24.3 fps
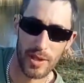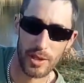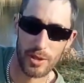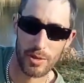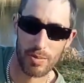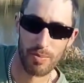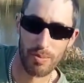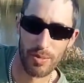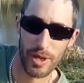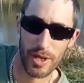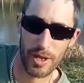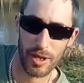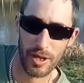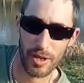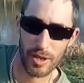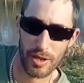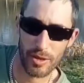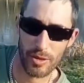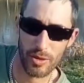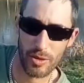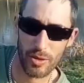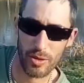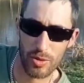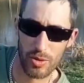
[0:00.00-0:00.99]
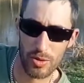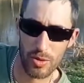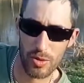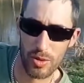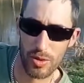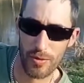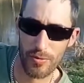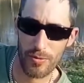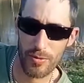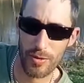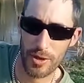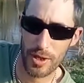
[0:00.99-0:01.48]
It's been
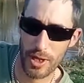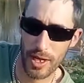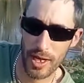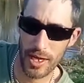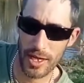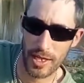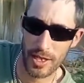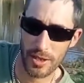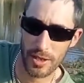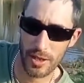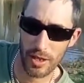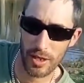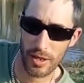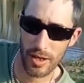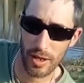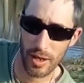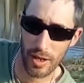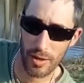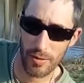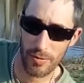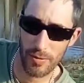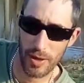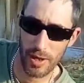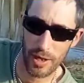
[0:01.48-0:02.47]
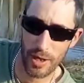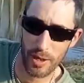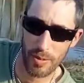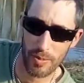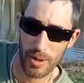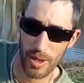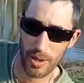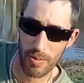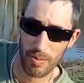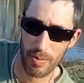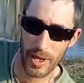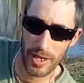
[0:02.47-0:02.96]
2 or 3 days of a
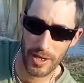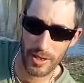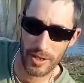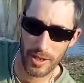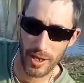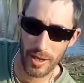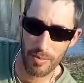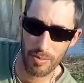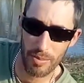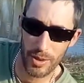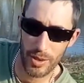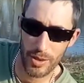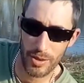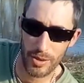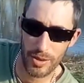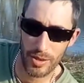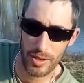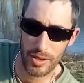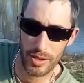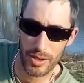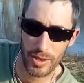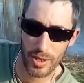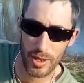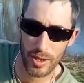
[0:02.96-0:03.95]
little bit better temperature,